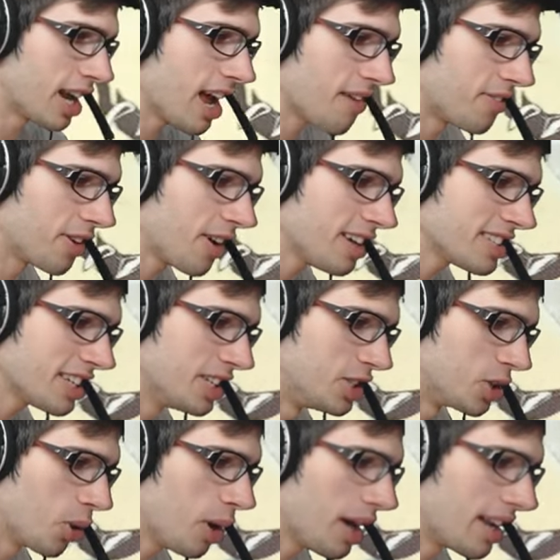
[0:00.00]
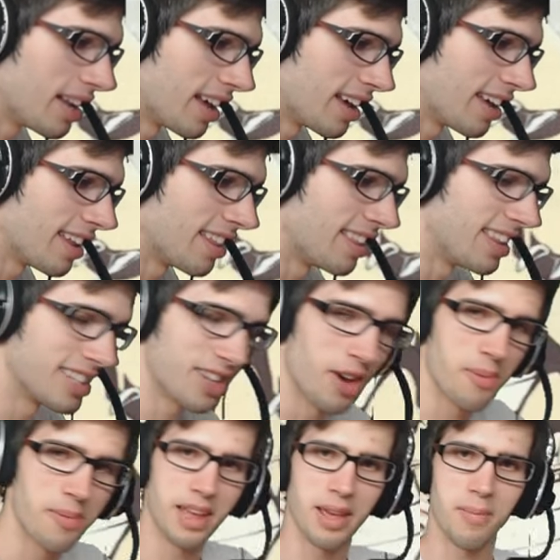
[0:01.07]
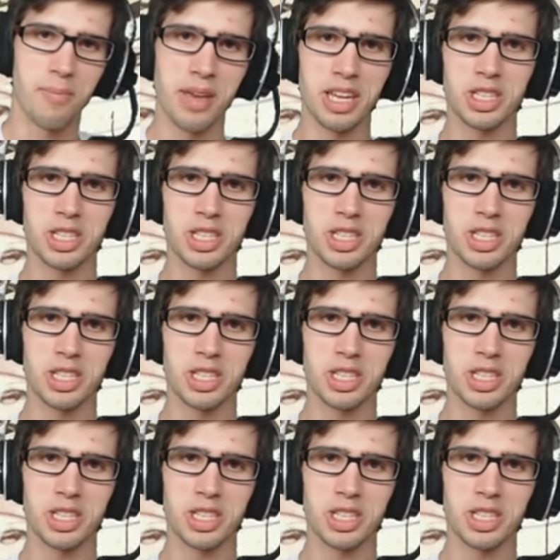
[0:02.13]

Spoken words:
yeah, if you guys enjoyed this opening, be